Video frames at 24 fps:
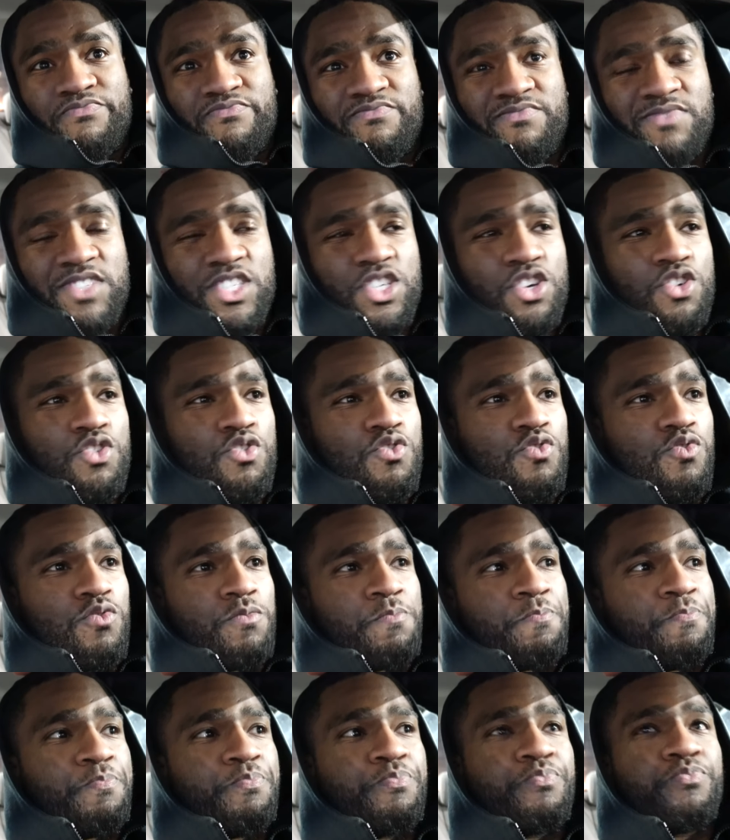It's cool.
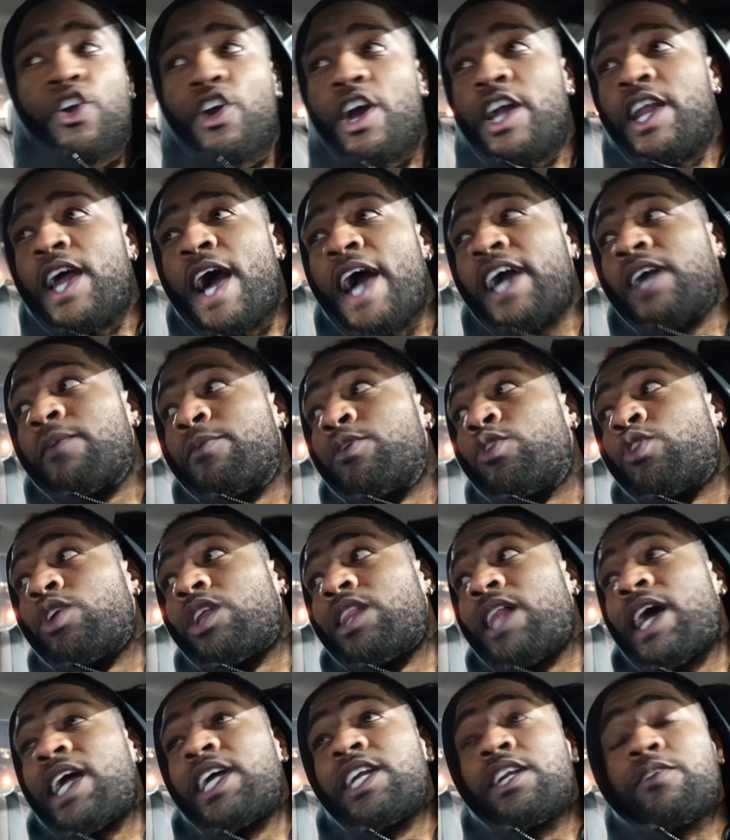Now, granted, I could be doing a
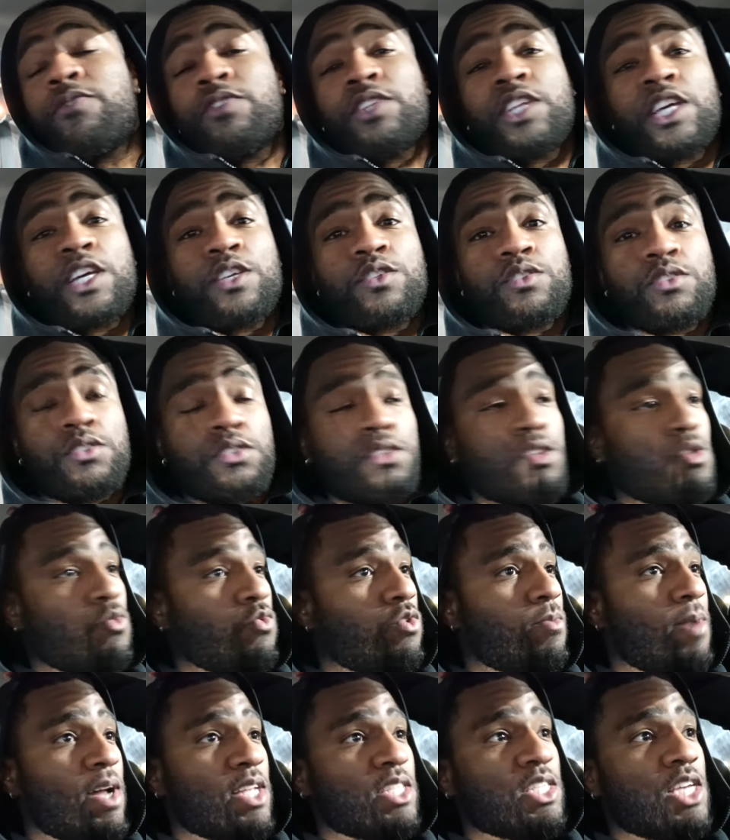lot of different things
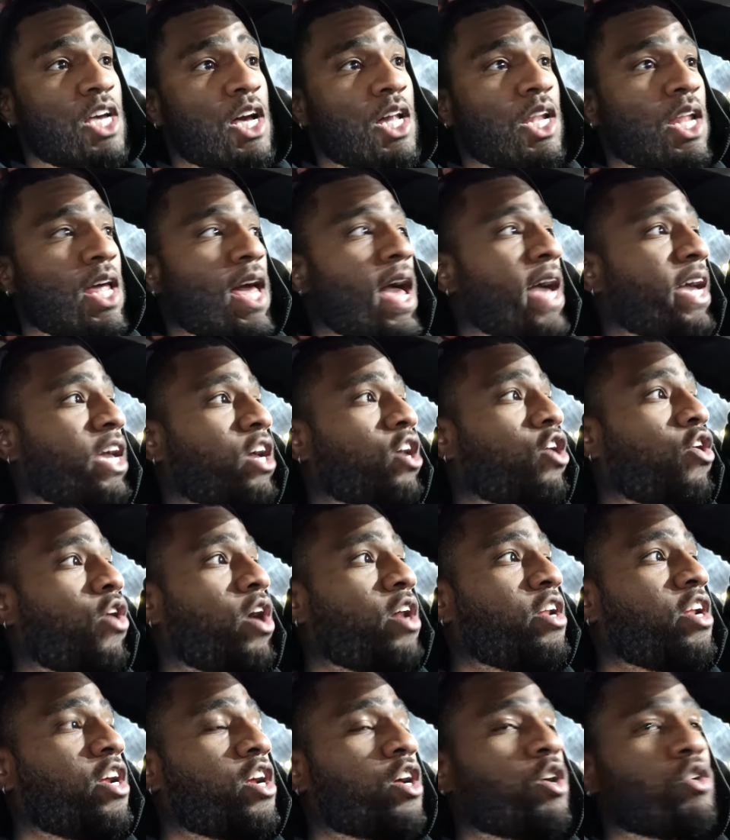with my time. Like, I could go
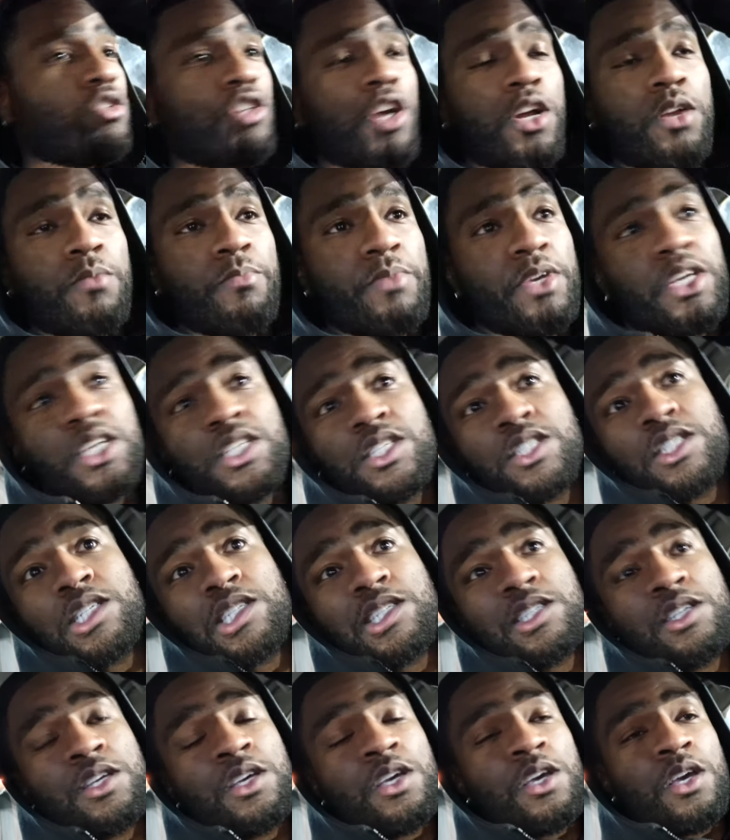out there and go start a business.